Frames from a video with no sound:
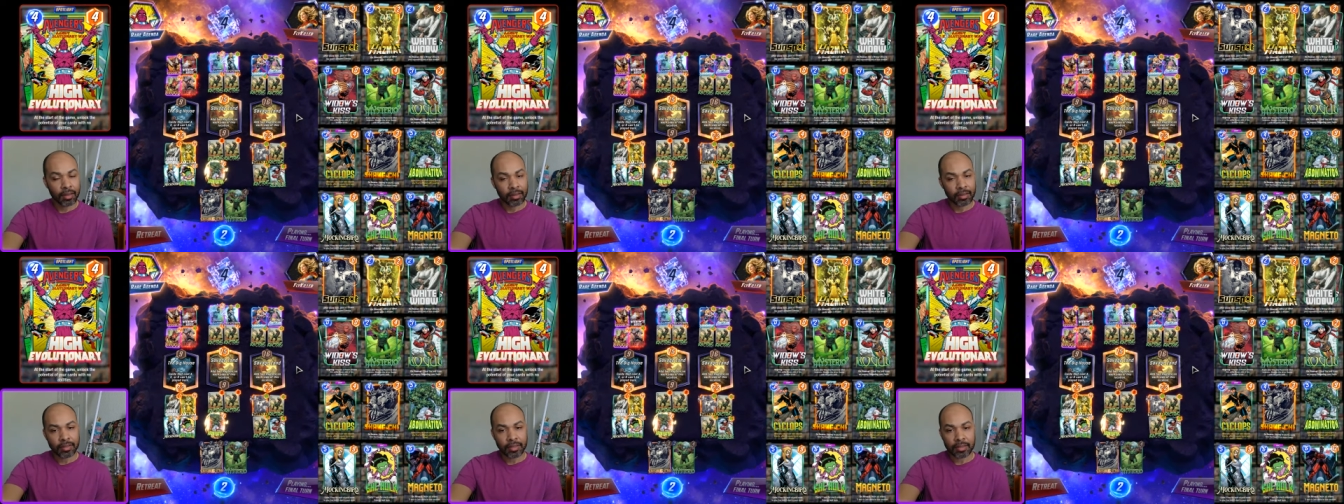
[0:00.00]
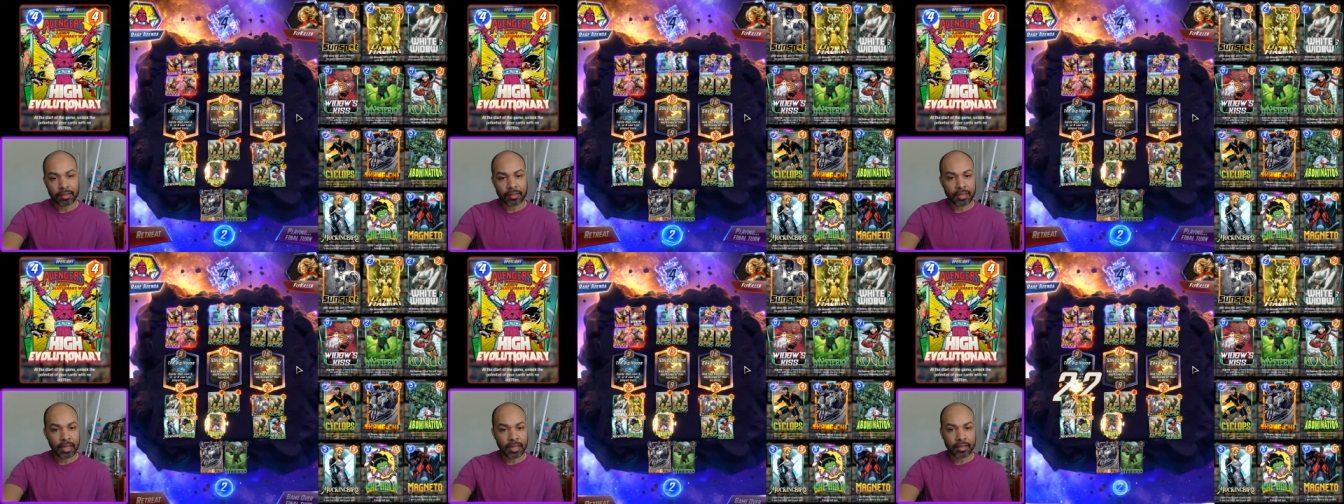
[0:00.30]

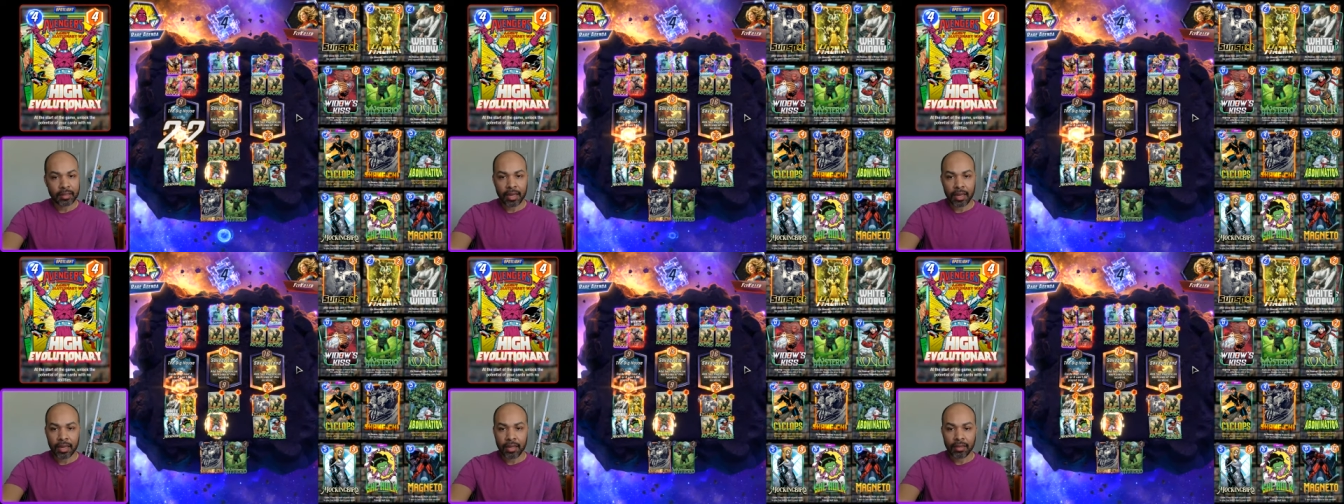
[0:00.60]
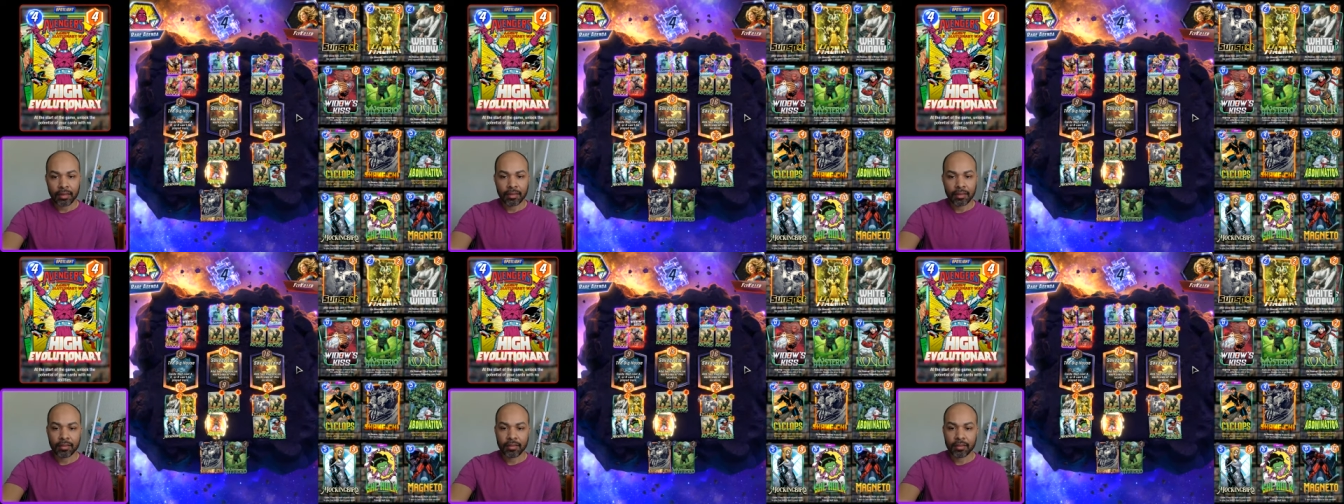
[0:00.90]
Just like that.
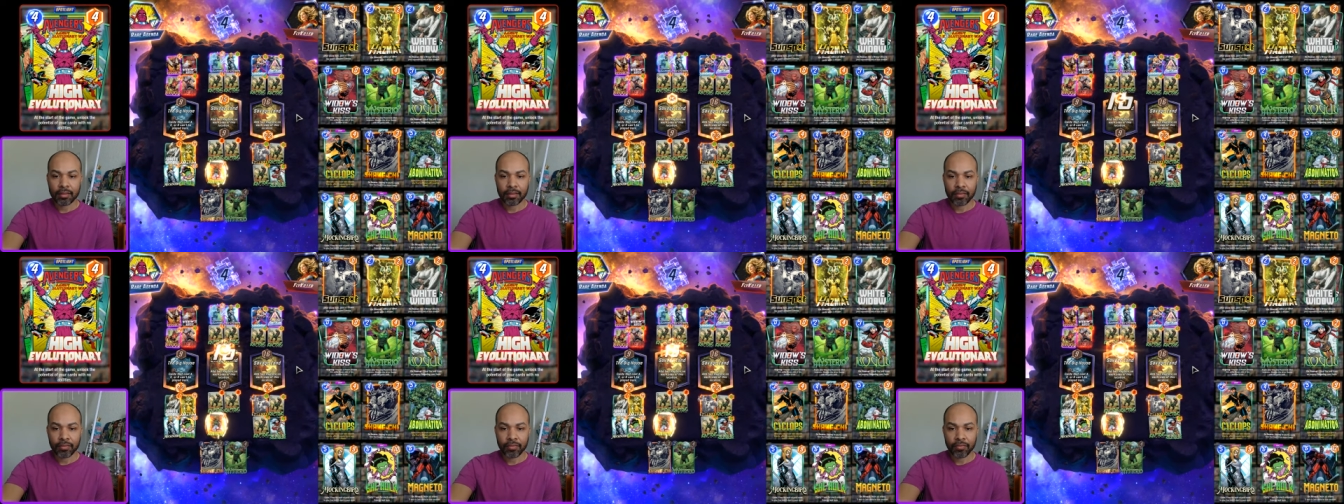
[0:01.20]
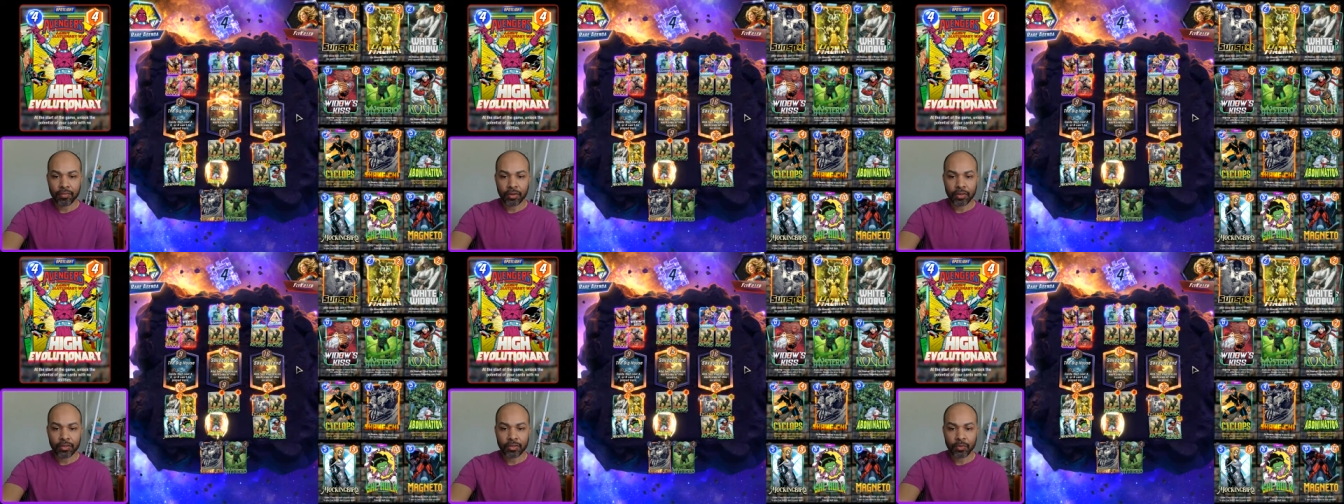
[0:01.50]

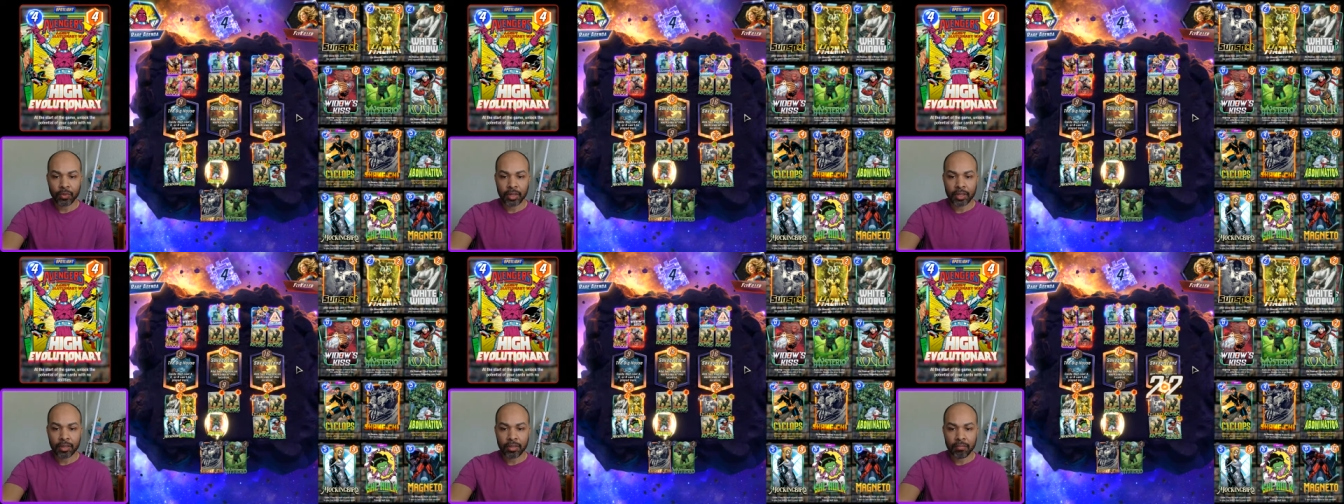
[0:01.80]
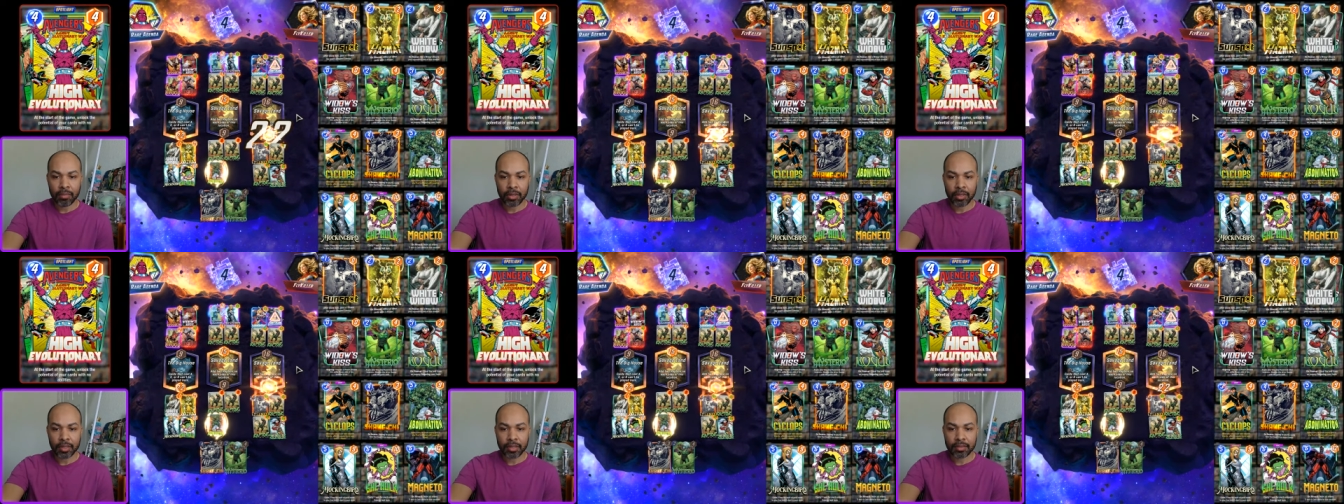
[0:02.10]
First win in the
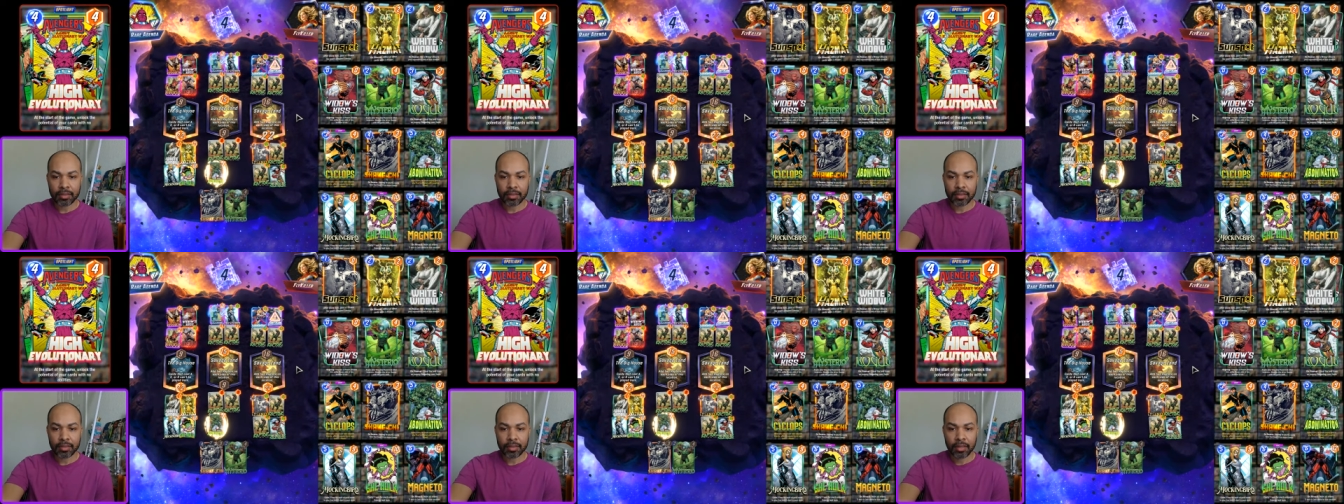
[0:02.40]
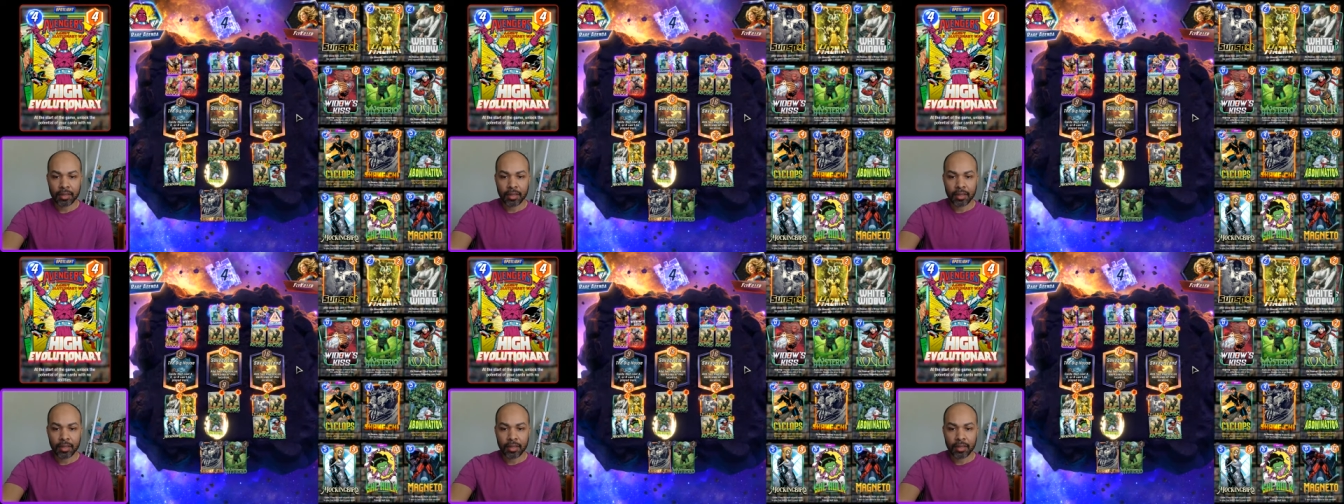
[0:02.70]
books.